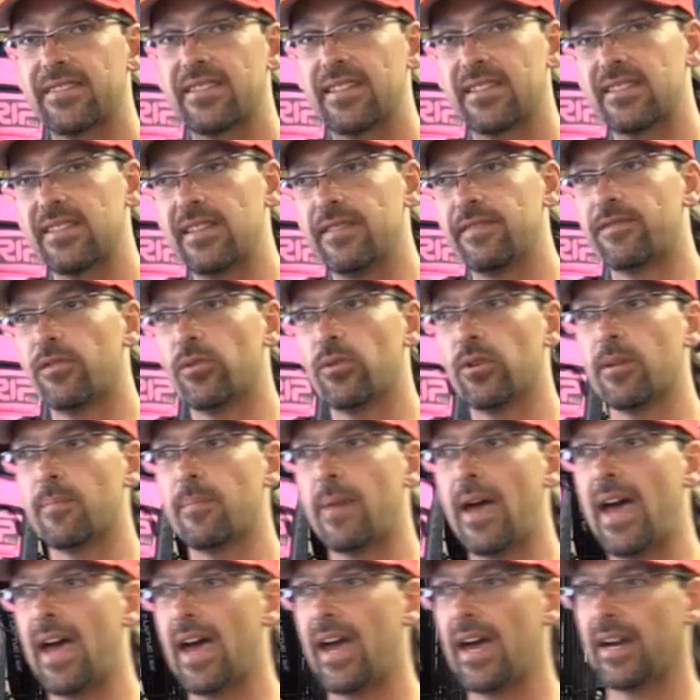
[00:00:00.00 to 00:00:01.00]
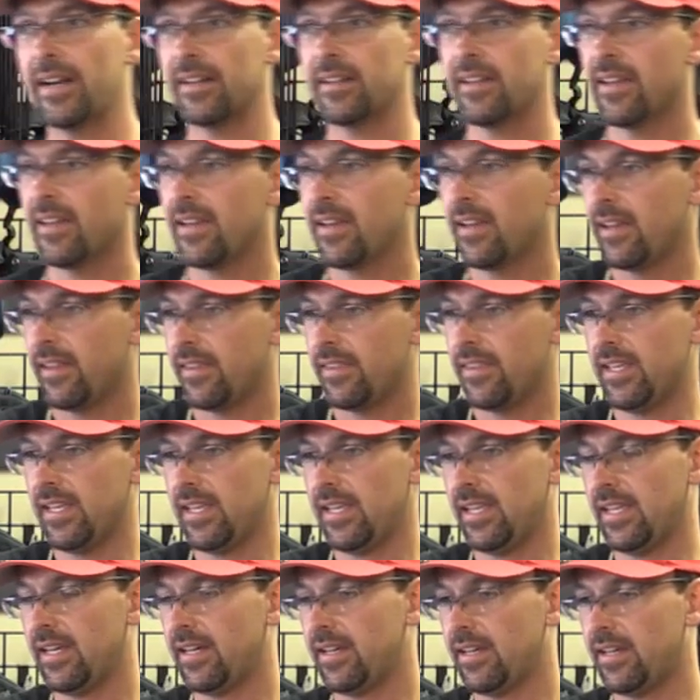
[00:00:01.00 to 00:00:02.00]
64 bag.
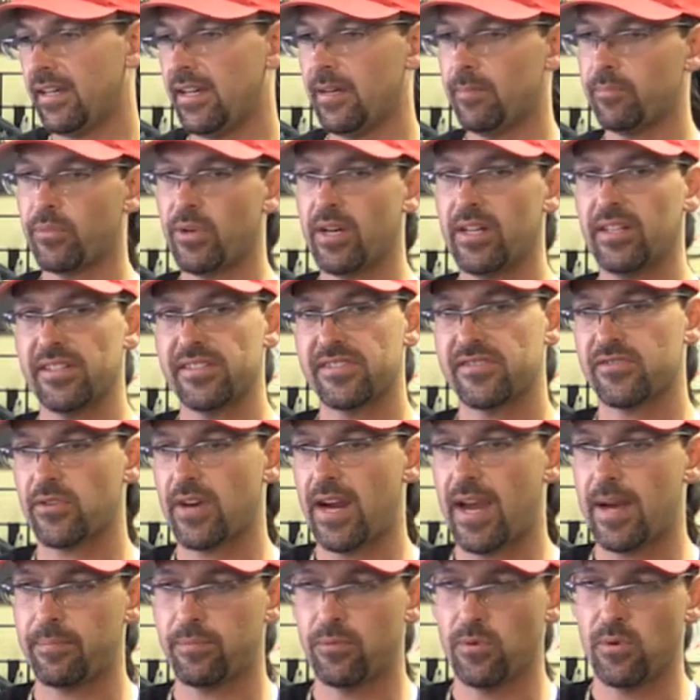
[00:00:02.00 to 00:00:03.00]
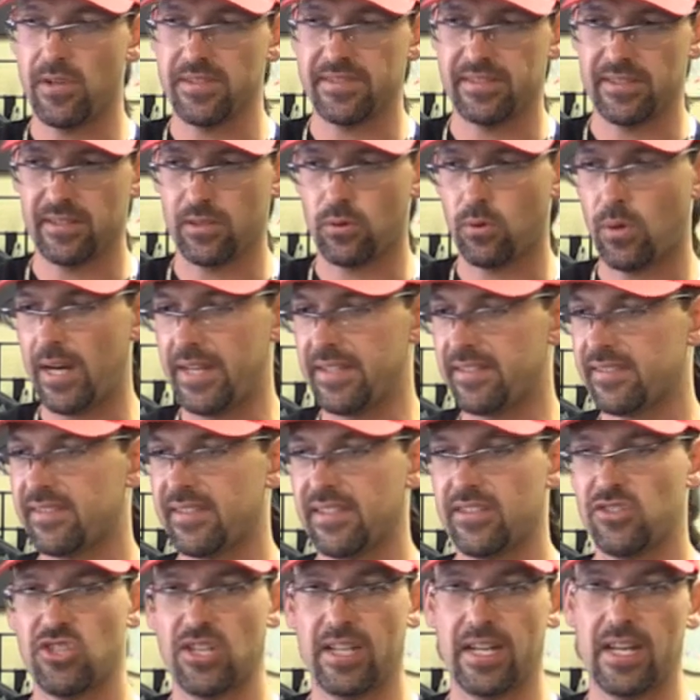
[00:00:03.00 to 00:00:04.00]
The umbrella strap wasn't quite
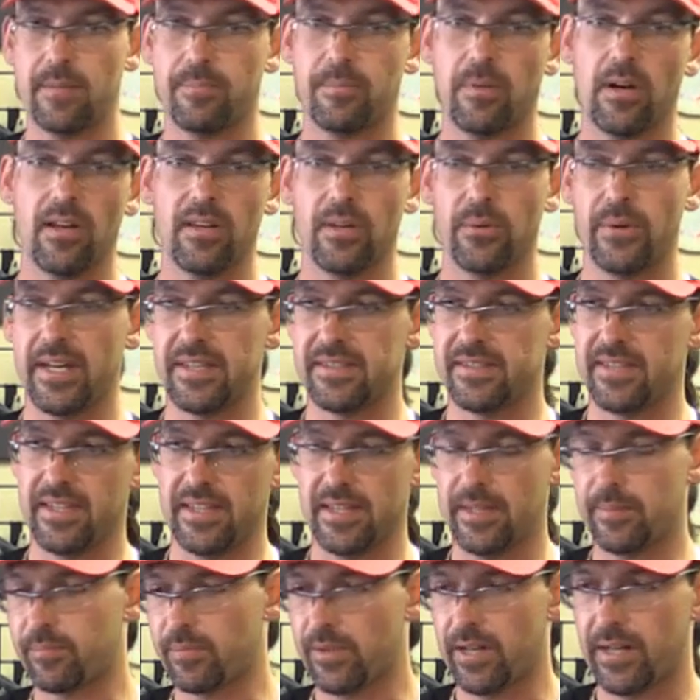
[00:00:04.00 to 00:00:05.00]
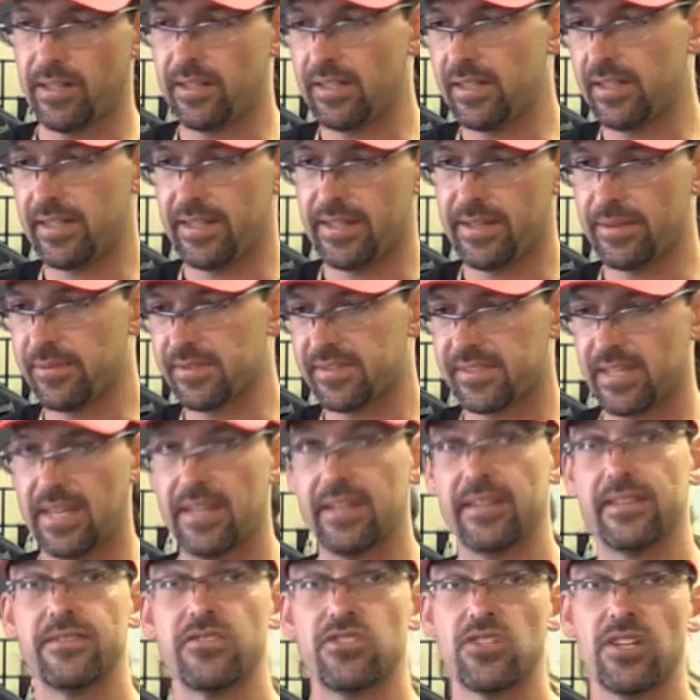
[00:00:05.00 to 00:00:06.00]
cinching up all the way to the umbrella, and it was
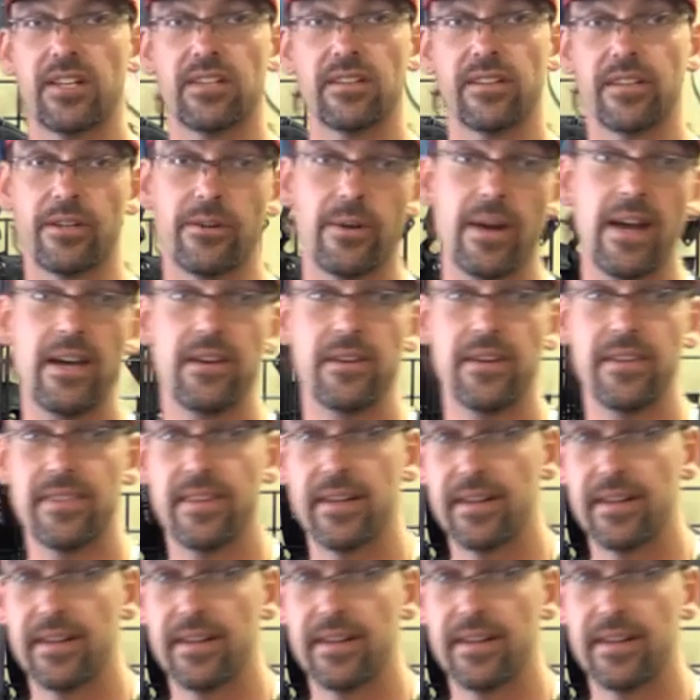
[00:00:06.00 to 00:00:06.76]
kind of jiggling around in